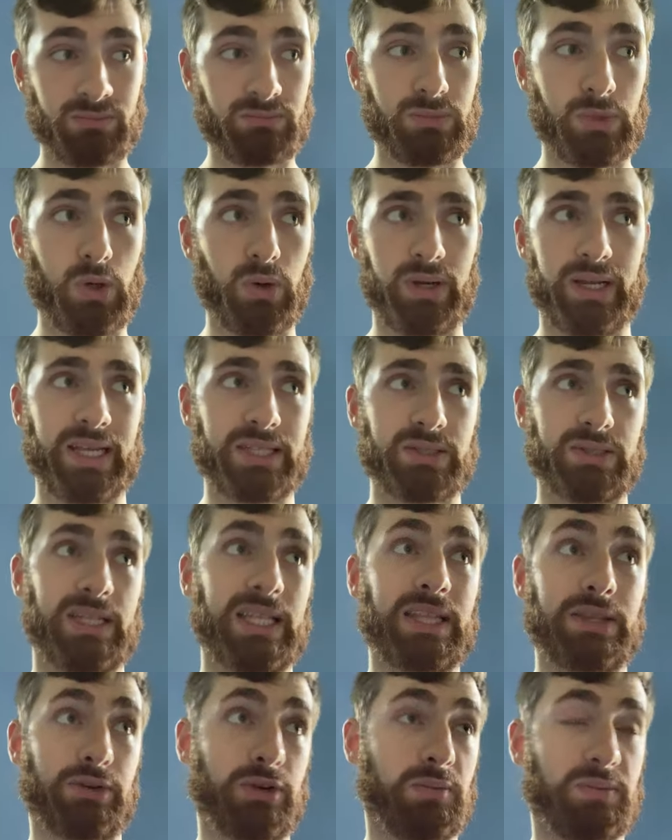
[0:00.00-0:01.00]
You know, I guess they
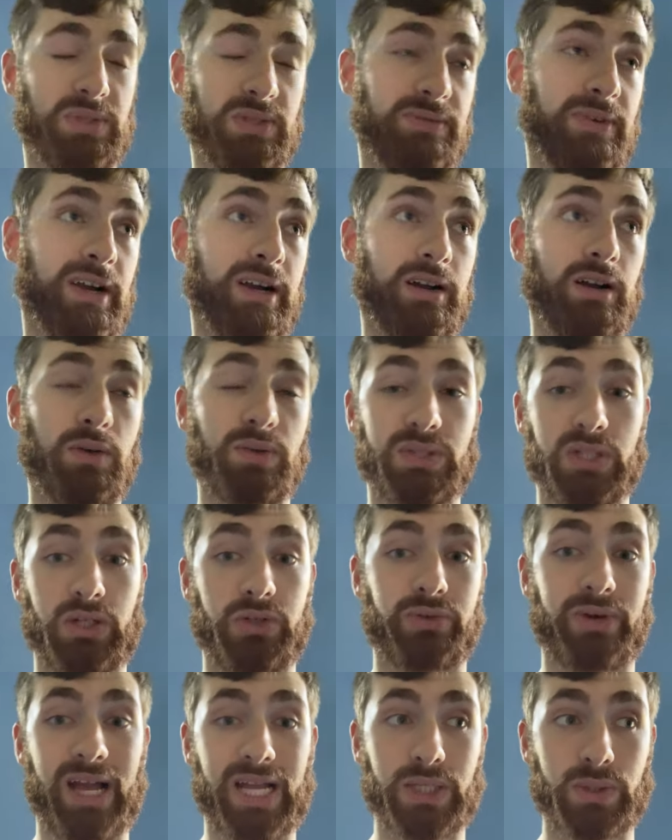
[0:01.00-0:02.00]
didn't throw them into the fire at all. It was a
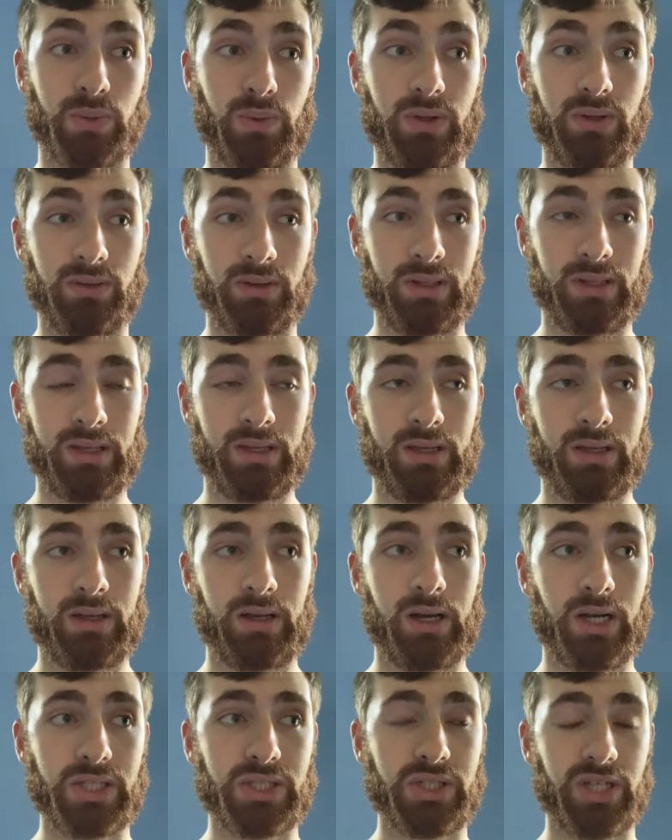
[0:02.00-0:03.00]
gradual
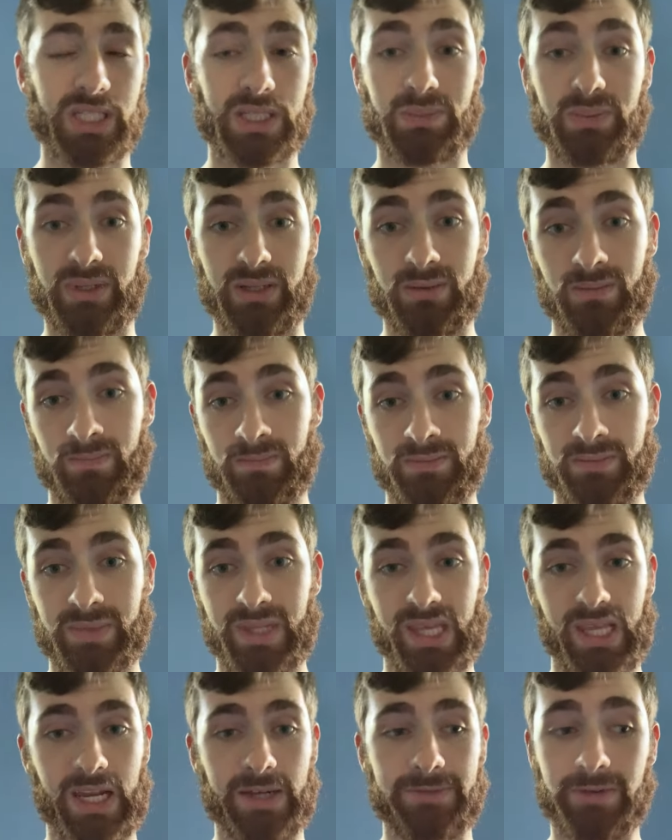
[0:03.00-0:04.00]
adjustment
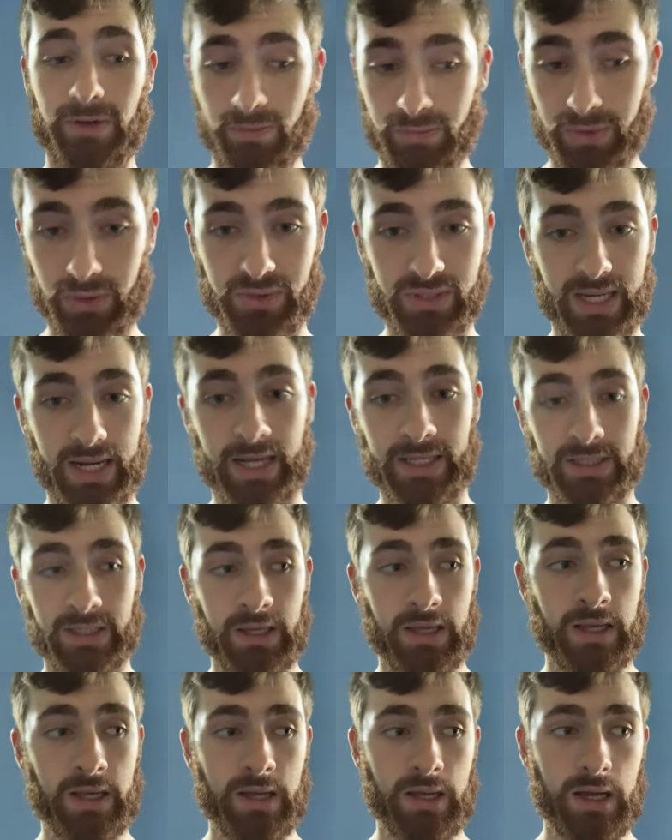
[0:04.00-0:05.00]
to the NFL for those guys.
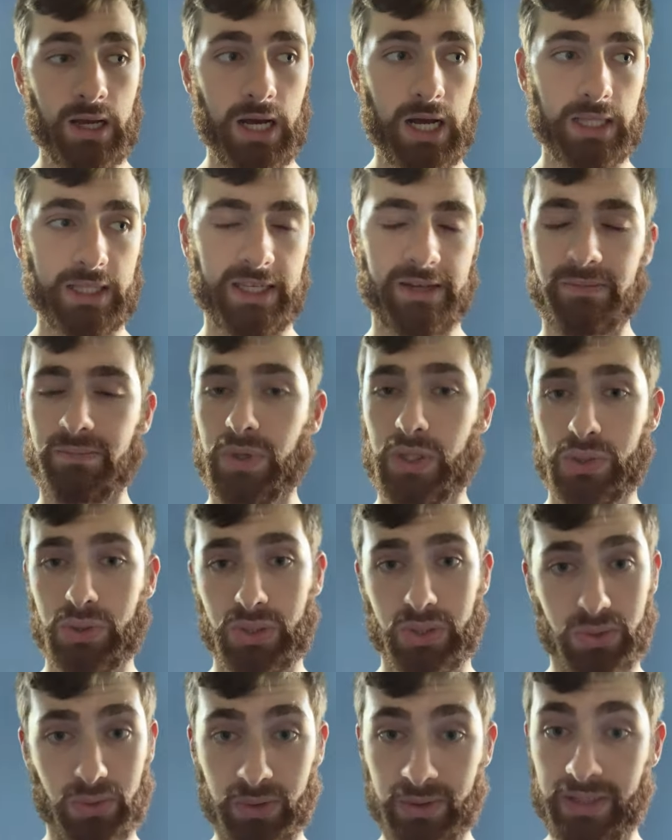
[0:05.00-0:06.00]
Devin Bush
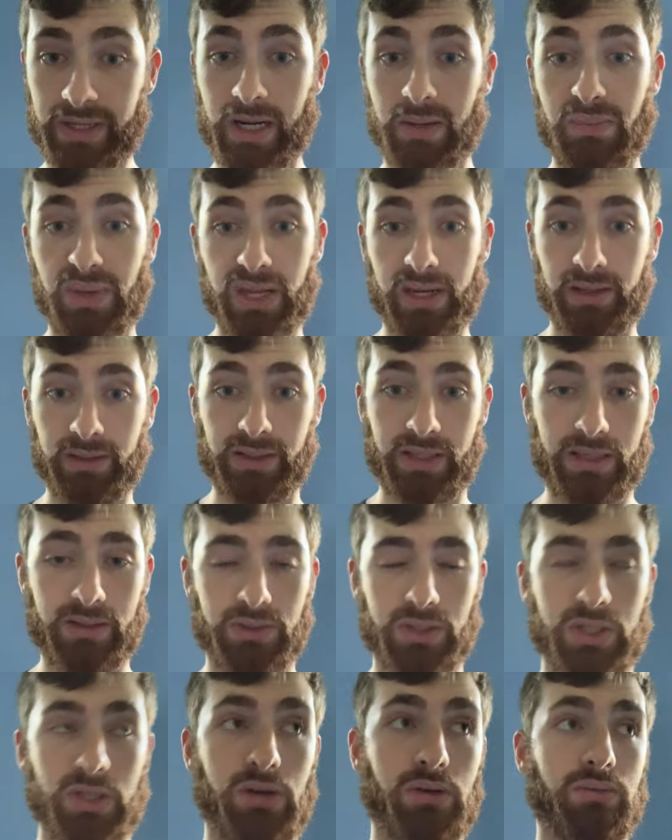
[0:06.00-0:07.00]
was thrown there immediately.
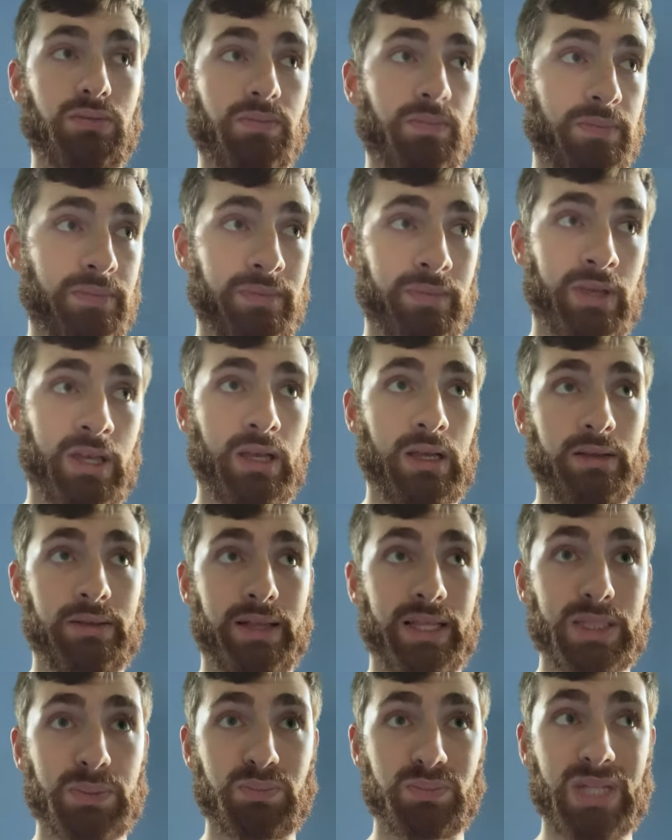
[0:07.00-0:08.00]
So
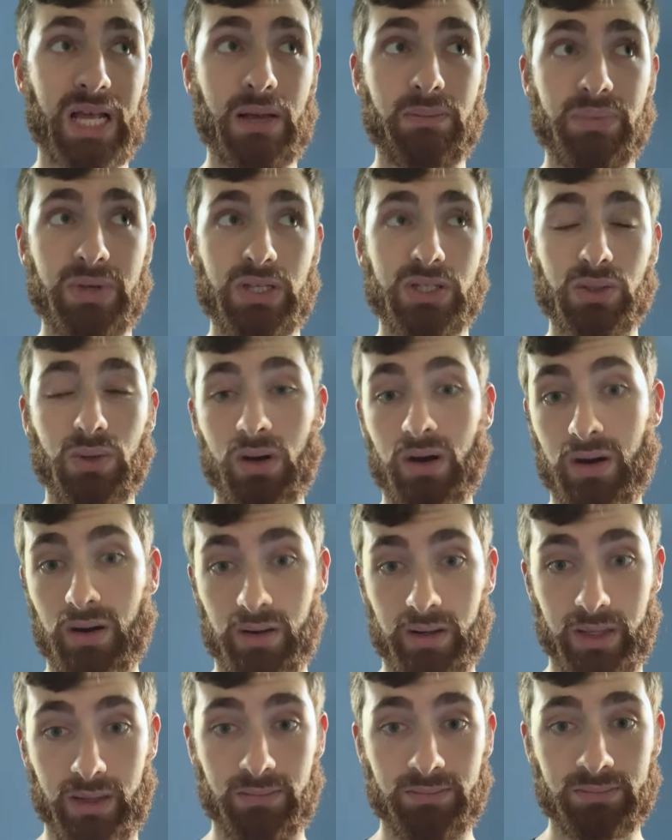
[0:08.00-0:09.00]
let's not be so
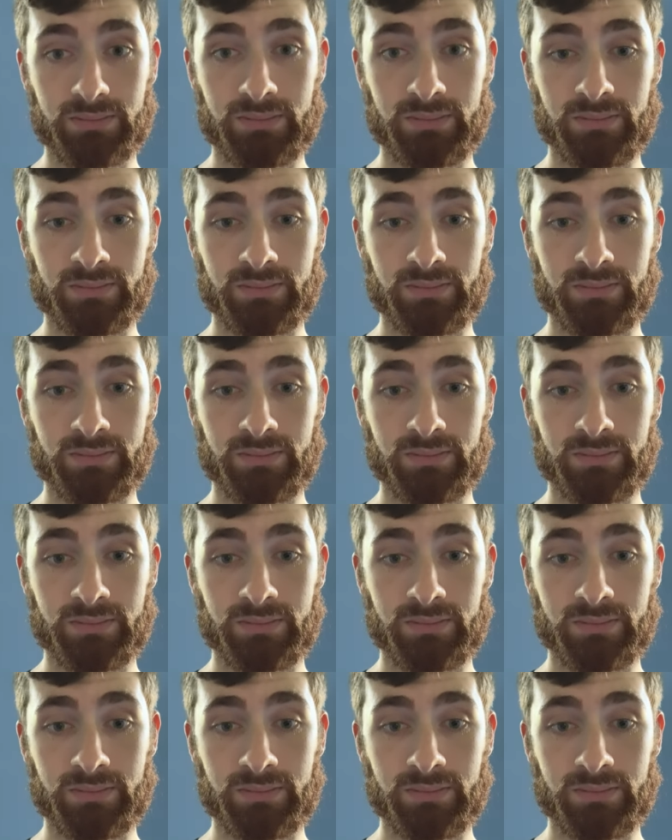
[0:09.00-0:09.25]
hard on him.